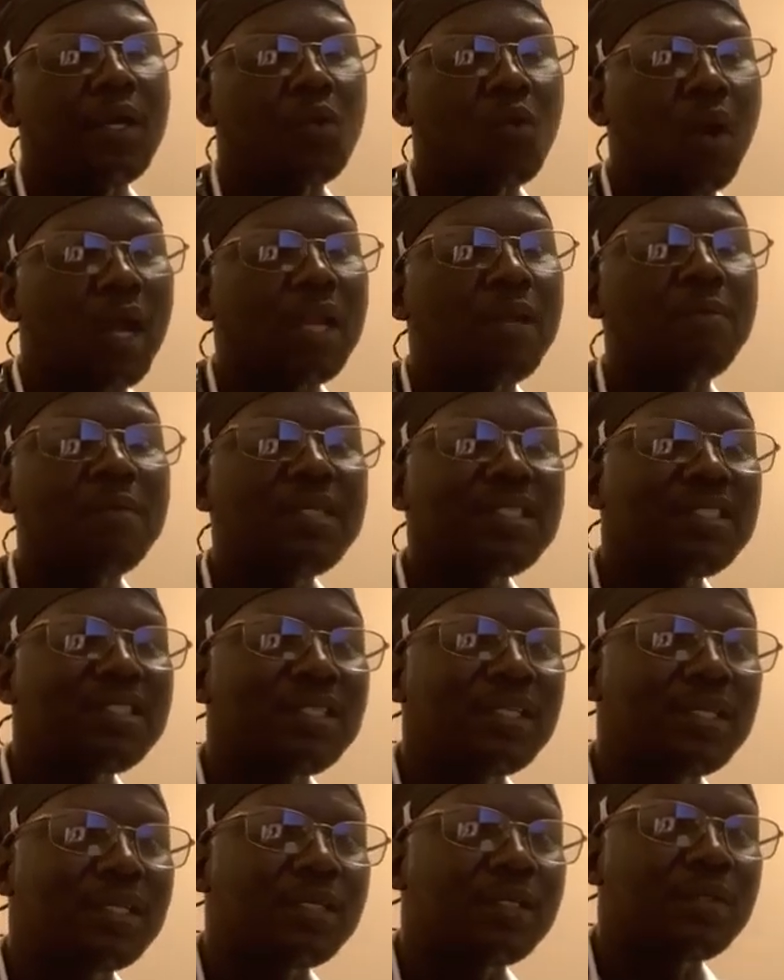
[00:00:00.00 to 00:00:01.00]
dual
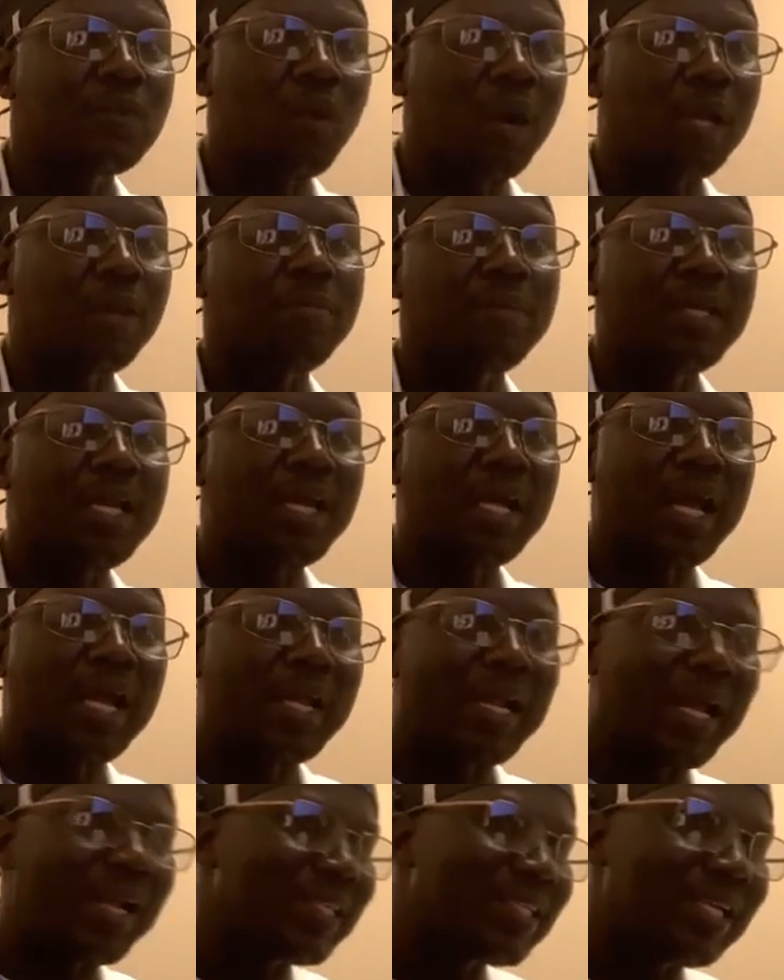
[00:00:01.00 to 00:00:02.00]
michi, dual
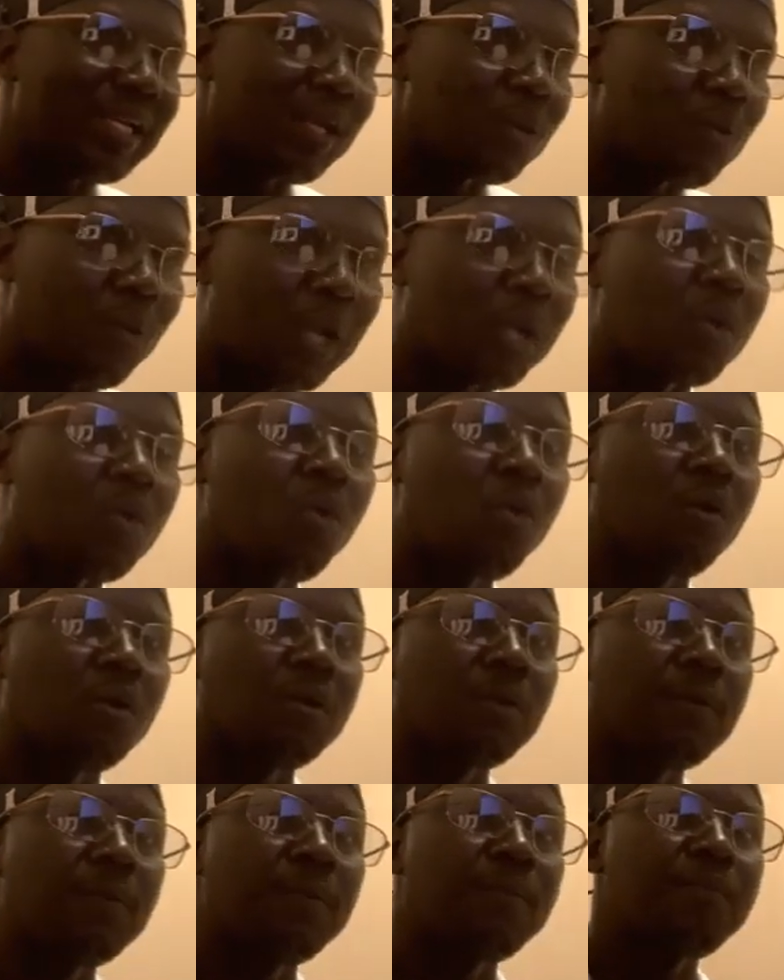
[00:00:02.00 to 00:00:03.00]
midara, larissa, dual
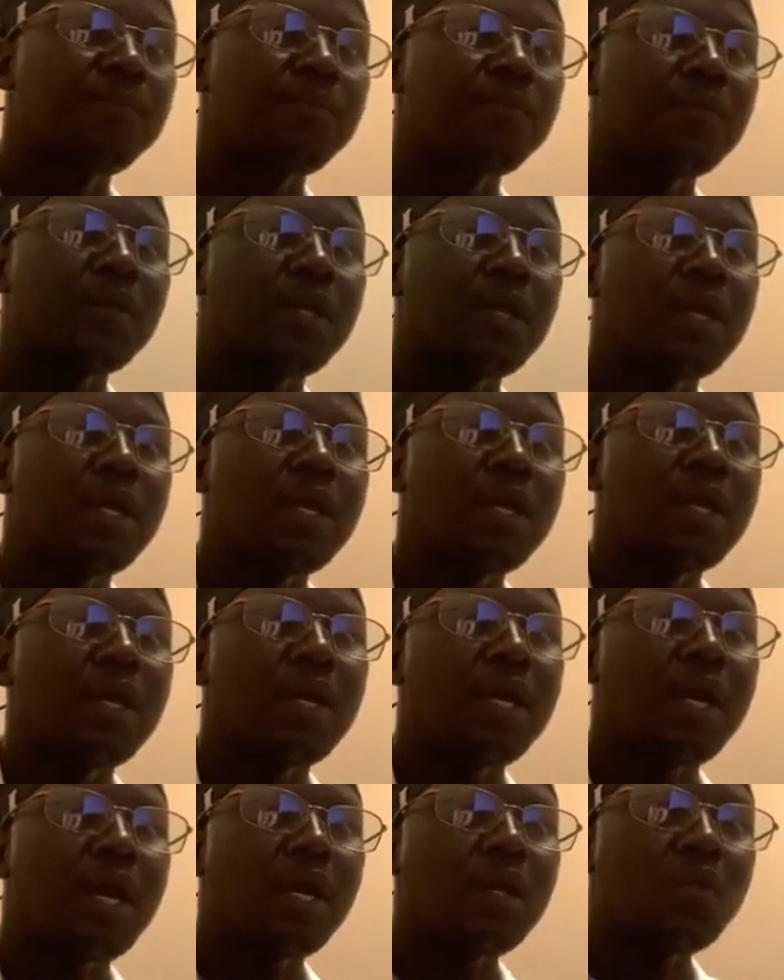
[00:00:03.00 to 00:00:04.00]
core,
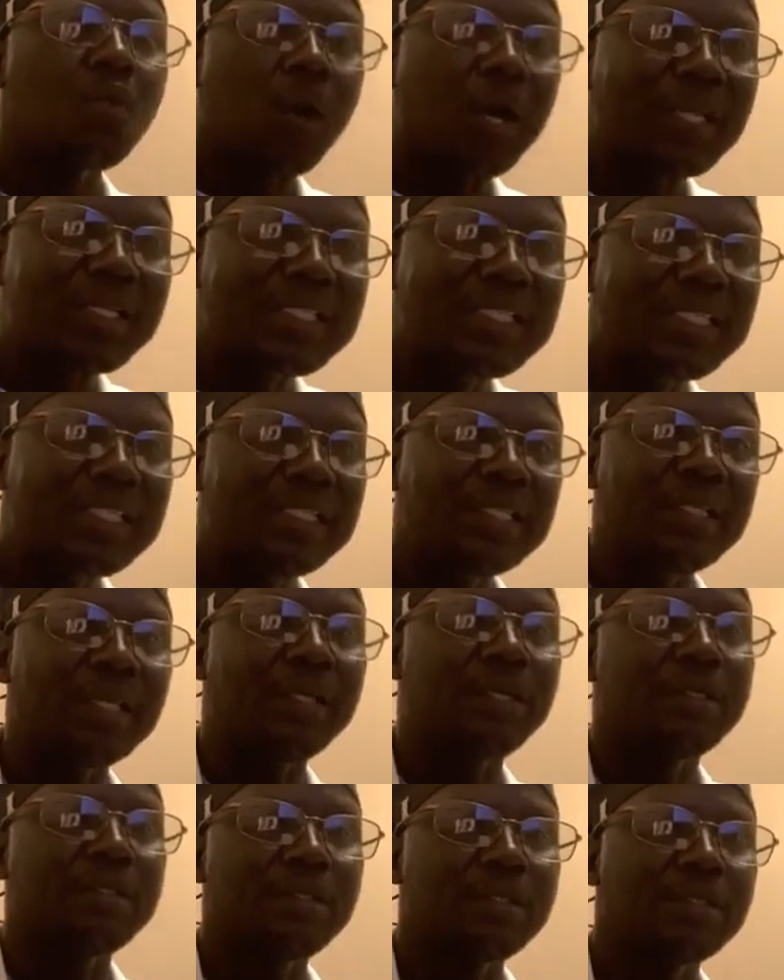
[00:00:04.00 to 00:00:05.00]
a dual tea,
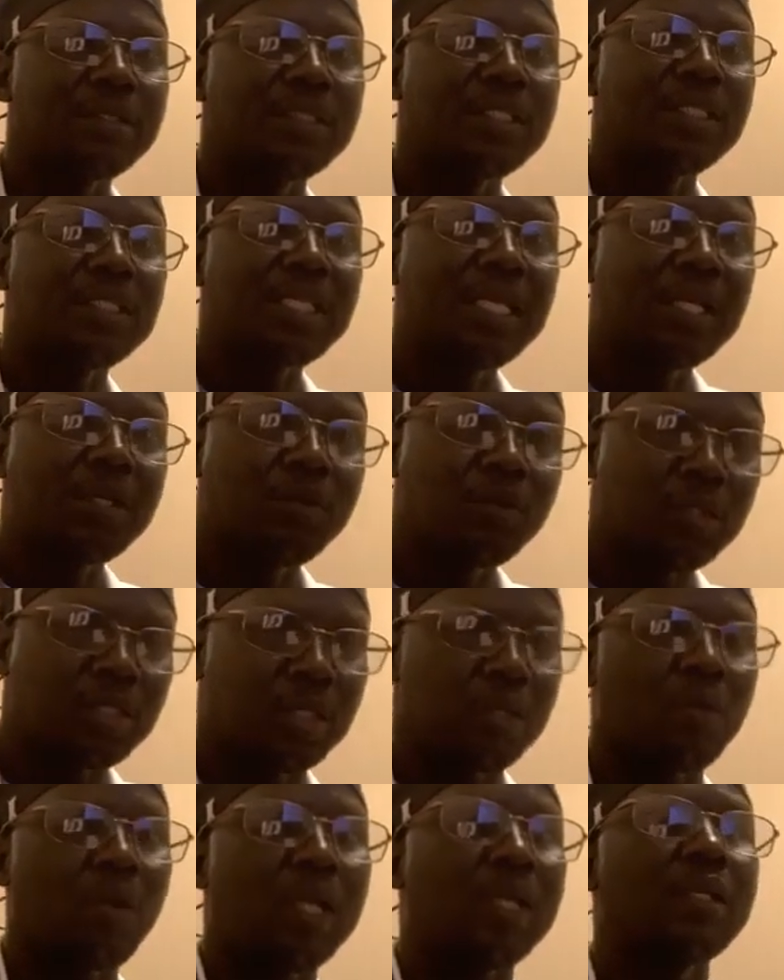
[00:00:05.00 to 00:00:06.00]
it
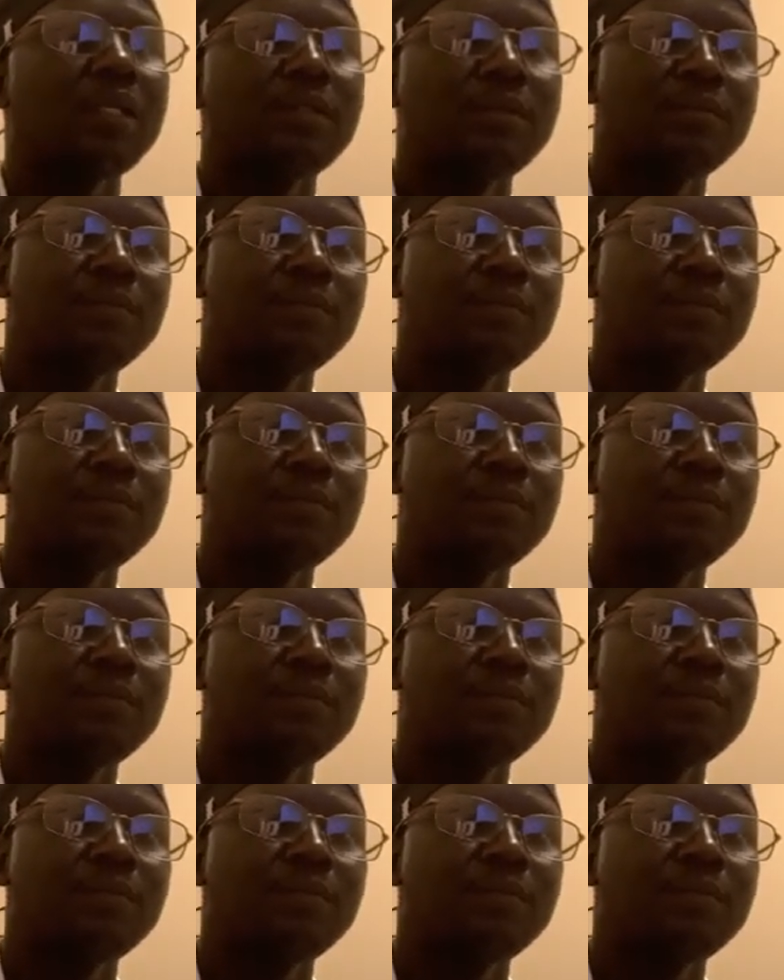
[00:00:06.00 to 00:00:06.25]
which a dual.